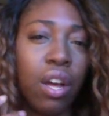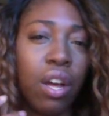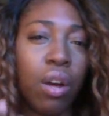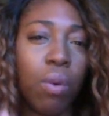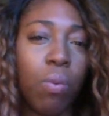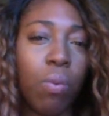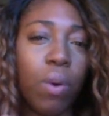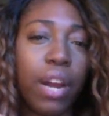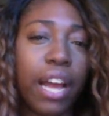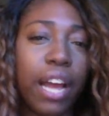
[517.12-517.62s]

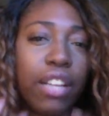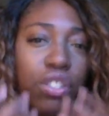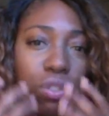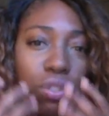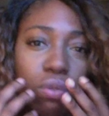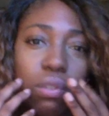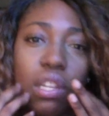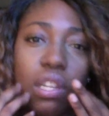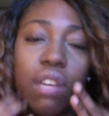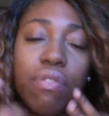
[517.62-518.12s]
what I
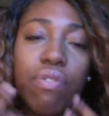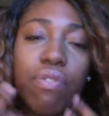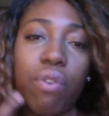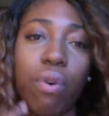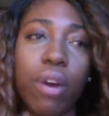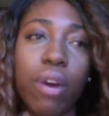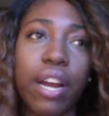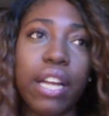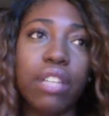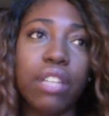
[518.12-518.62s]
do look
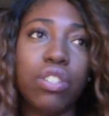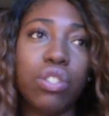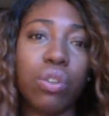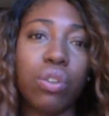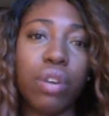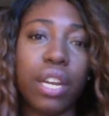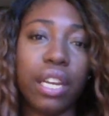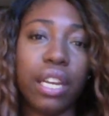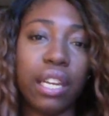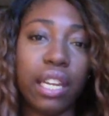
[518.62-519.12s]
for in
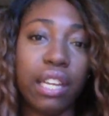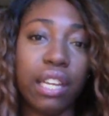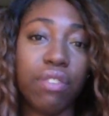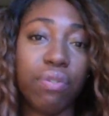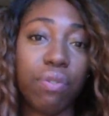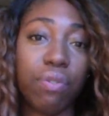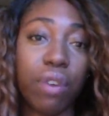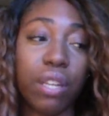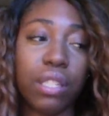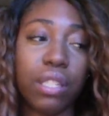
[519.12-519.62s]
certain lace
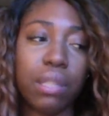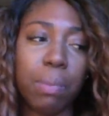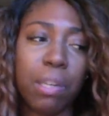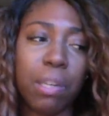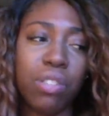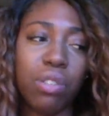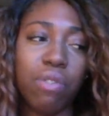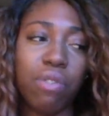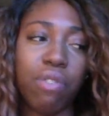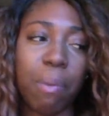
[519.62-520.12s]
fronts,
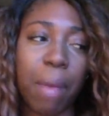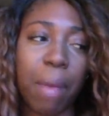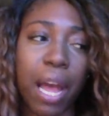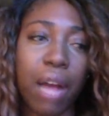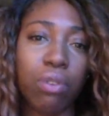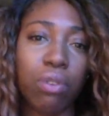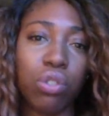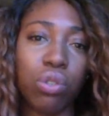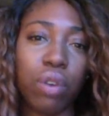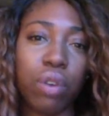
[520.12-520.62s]
especially from
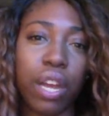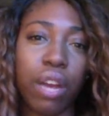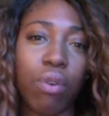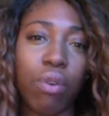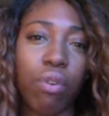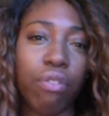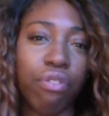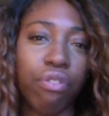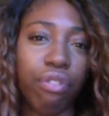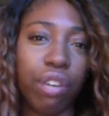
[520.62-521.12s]
Outre
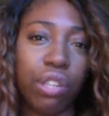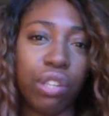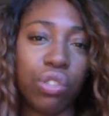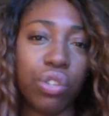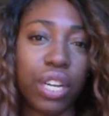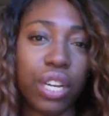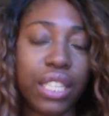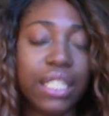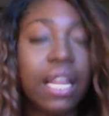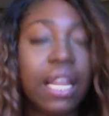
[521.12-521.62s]
or Free
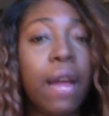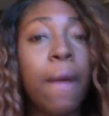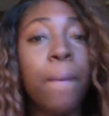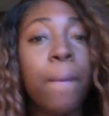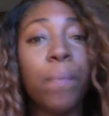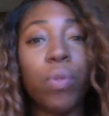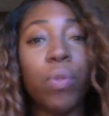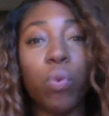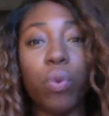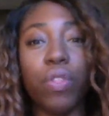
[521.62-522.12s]
Tress,
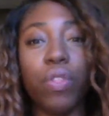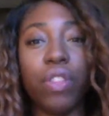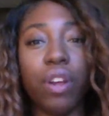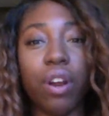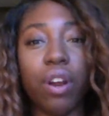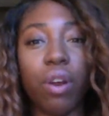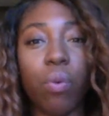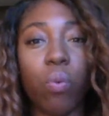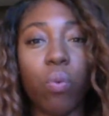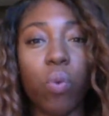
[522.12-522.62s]
when
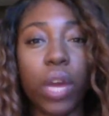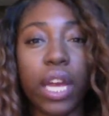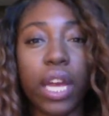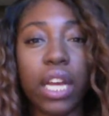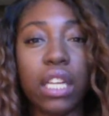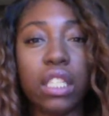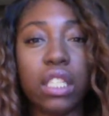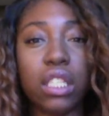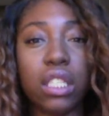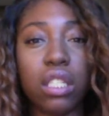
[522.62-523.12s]
their
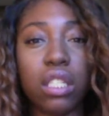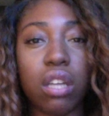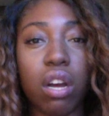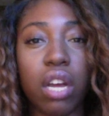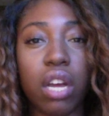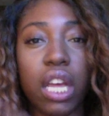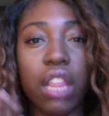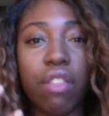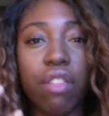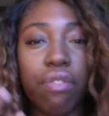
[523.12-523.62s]
wigs
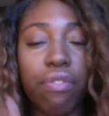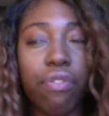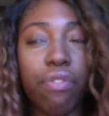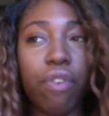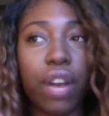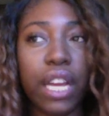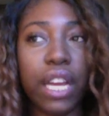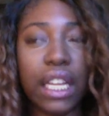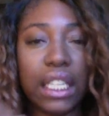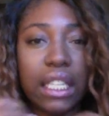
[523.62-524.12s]
in the
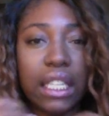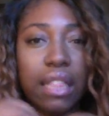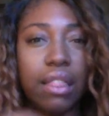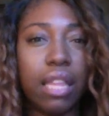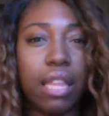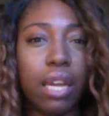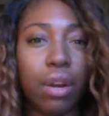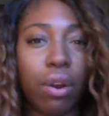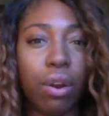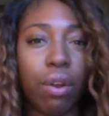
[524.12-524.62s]
front is
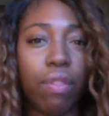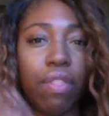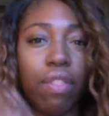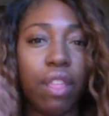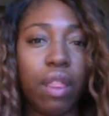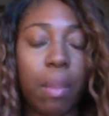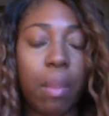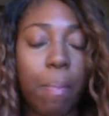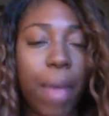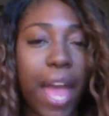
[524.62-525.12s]
thinner
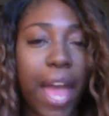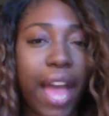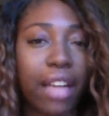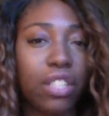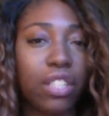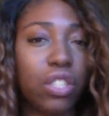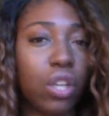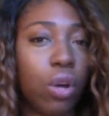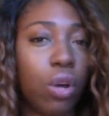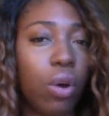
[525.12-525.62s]
than the back.
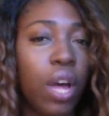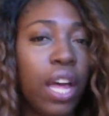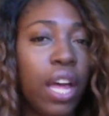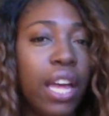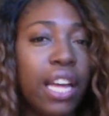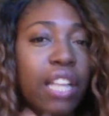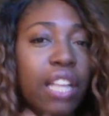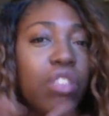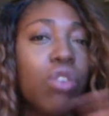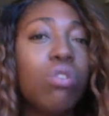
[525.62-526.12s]
So
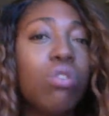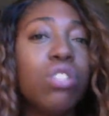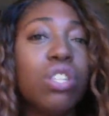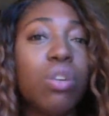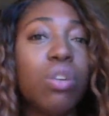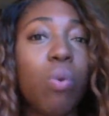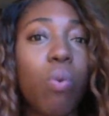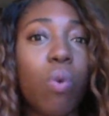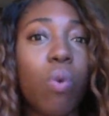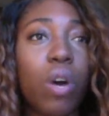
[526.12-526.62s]
those are
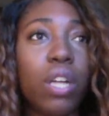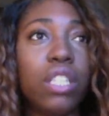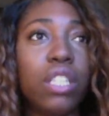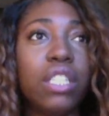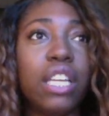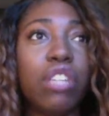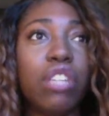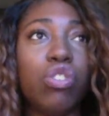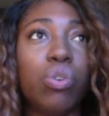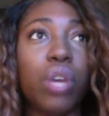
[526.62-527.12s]
the ones
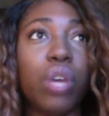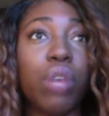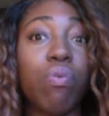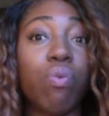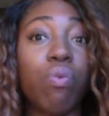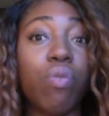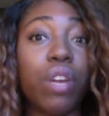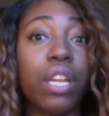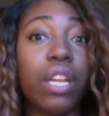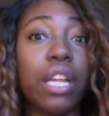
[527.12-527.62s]
that you
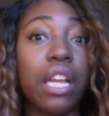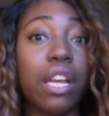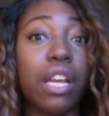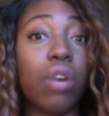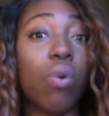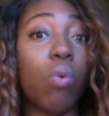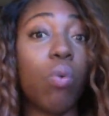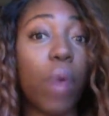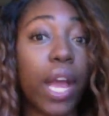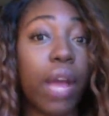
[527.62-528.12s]
can really get
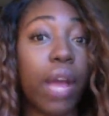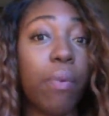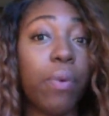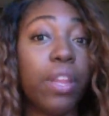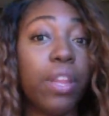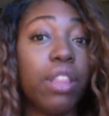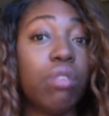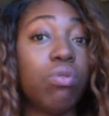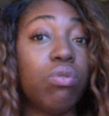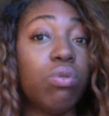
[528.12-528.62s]
away
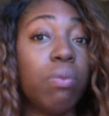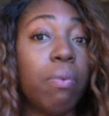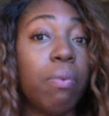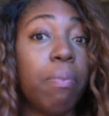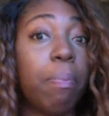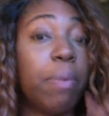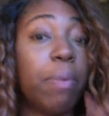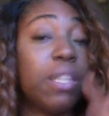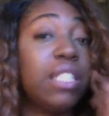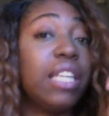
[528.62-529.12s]
with
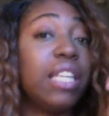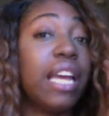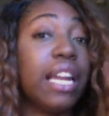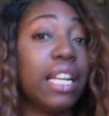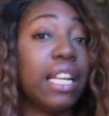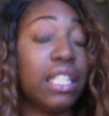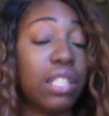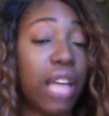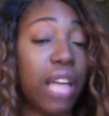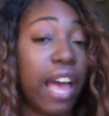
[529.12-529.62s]

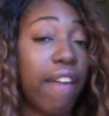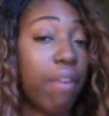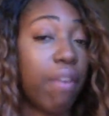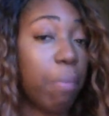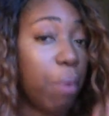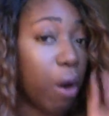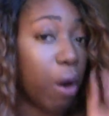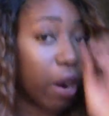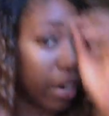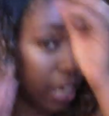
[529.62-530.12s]
pretending to have
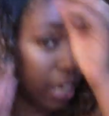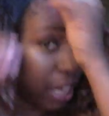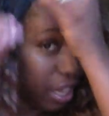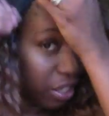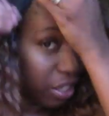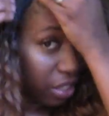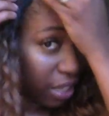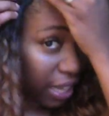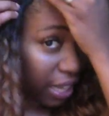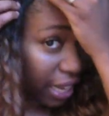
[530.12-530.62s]
apart.
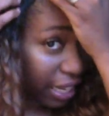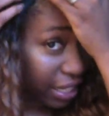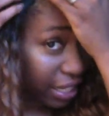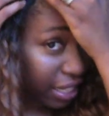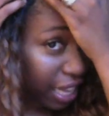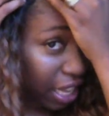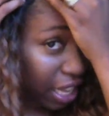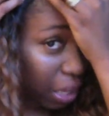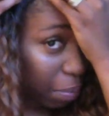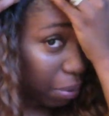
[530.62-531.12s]
So like I
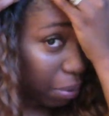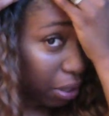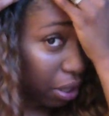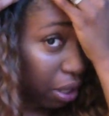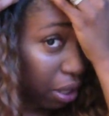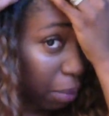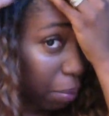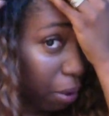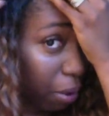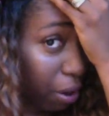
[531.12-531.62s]
said, you pull
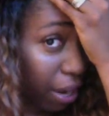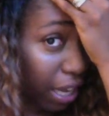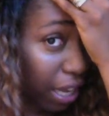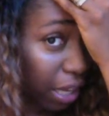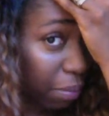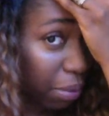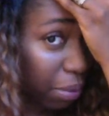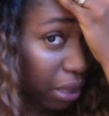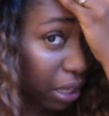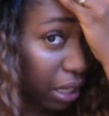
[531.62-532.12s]
it apart and
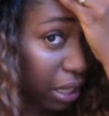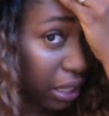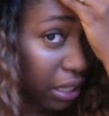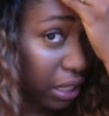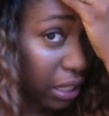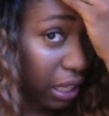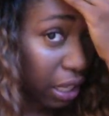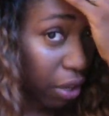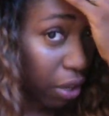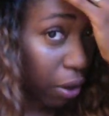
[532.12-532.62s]
you put the
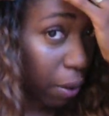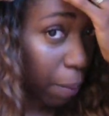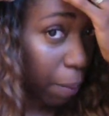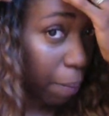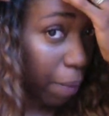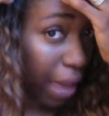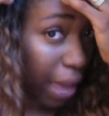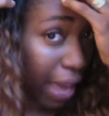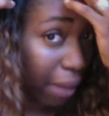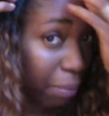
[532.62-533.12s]
concealer
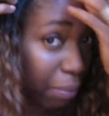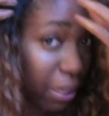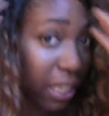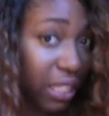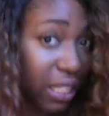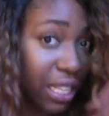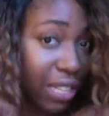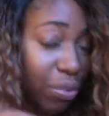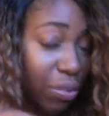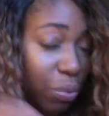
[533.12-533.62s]
back,
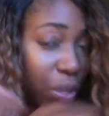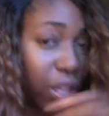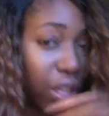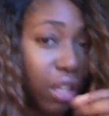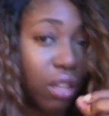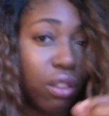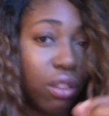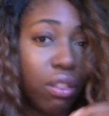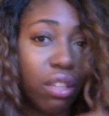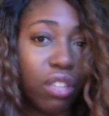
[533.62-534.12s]
because that's
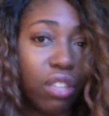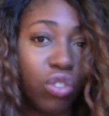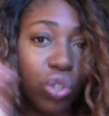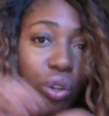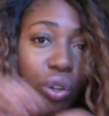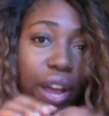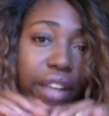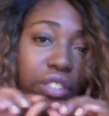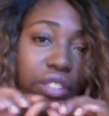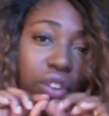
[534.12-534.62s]
where the
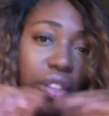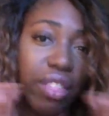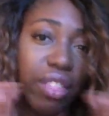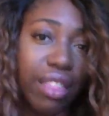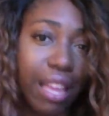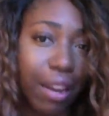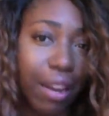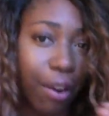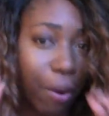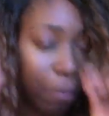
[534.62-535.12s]
tracks are
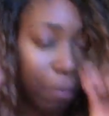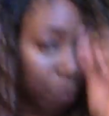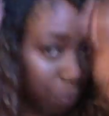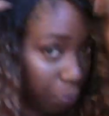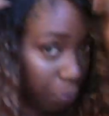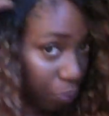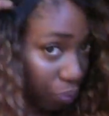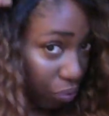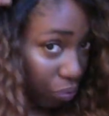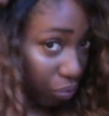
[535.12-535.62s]
thinner.
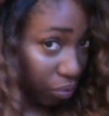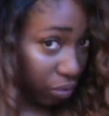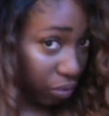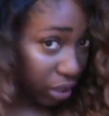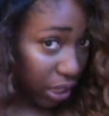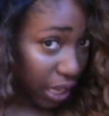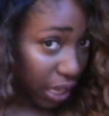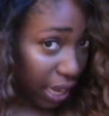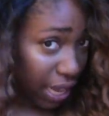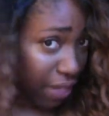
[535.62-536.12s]

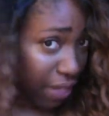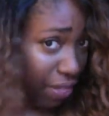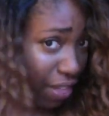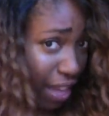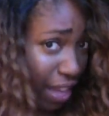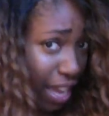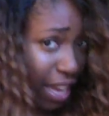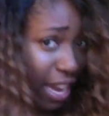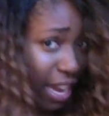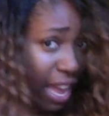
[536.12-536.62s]
And
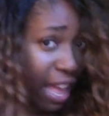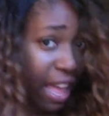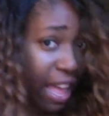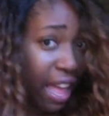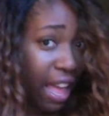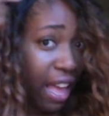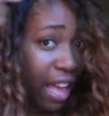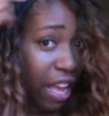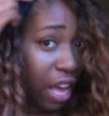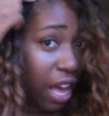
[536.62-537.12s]
then
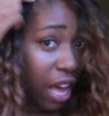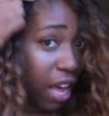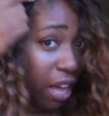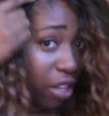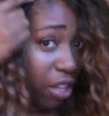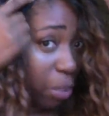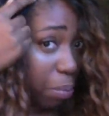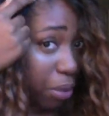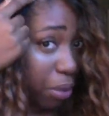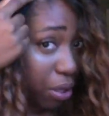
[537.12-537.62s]

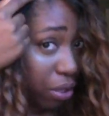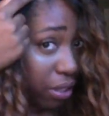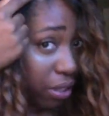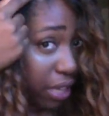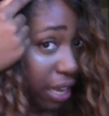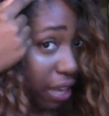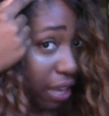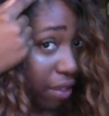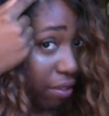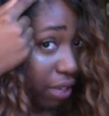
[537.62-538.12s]
you pull
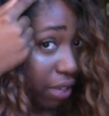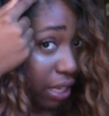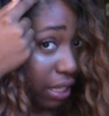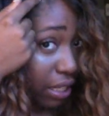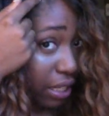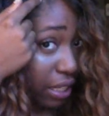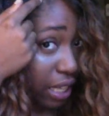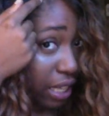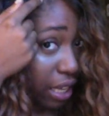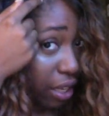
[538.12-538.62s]
down the
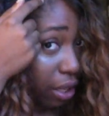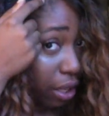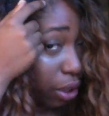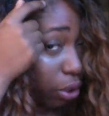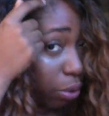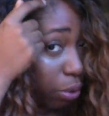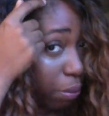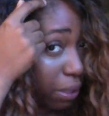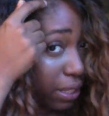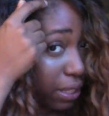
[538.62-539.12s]
concealer a
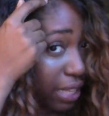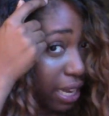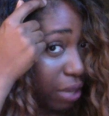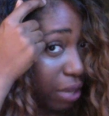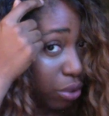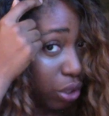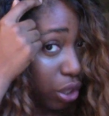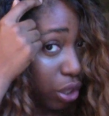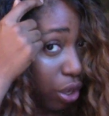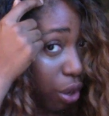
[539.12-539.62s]
little bit
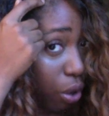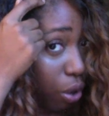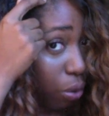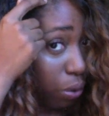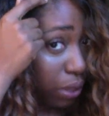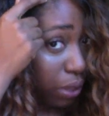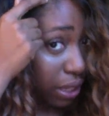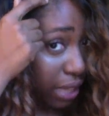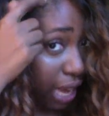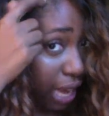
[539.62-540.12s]
down to your
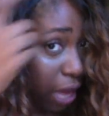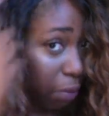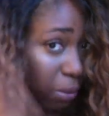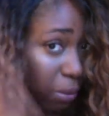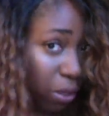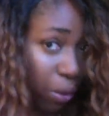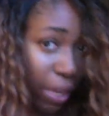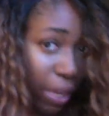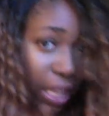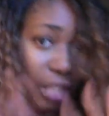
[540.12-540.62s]
own scalp
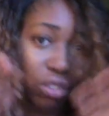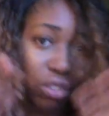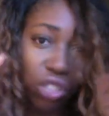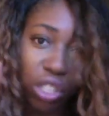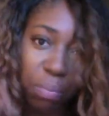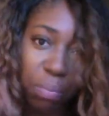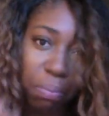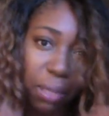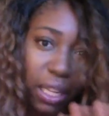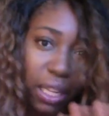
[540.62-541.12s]
so it can
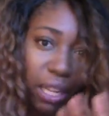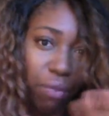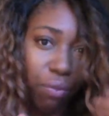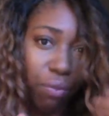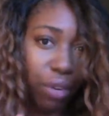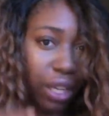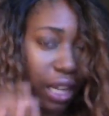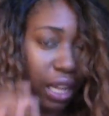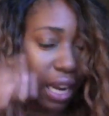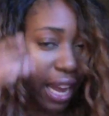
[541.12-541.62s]
just blend
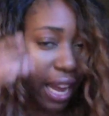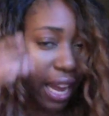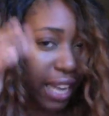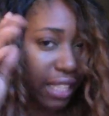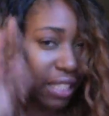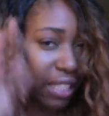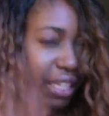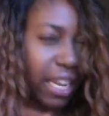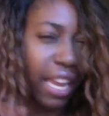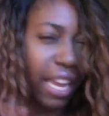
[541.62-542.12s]
really
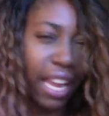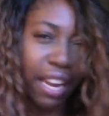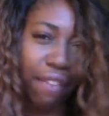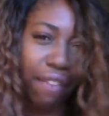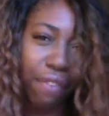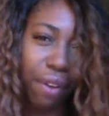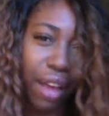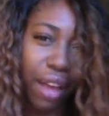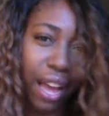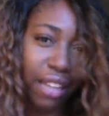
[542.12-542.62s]
nicely. And if
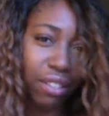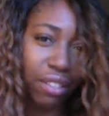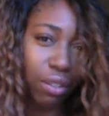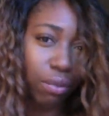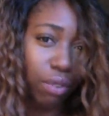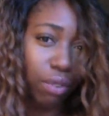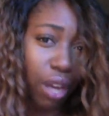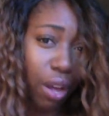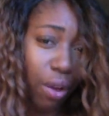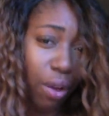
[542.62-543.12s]
you guys don't
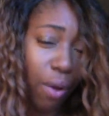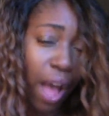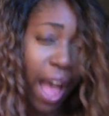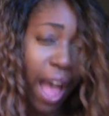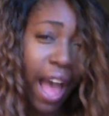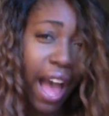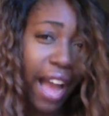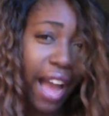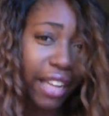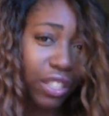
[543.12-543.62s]
know,
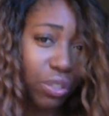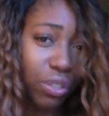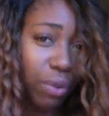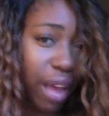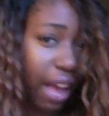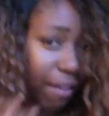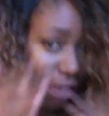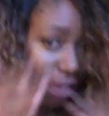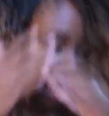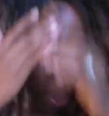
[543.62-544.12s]
I do
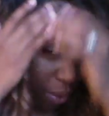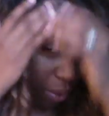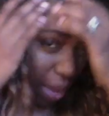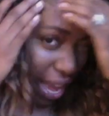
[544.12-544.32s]
have low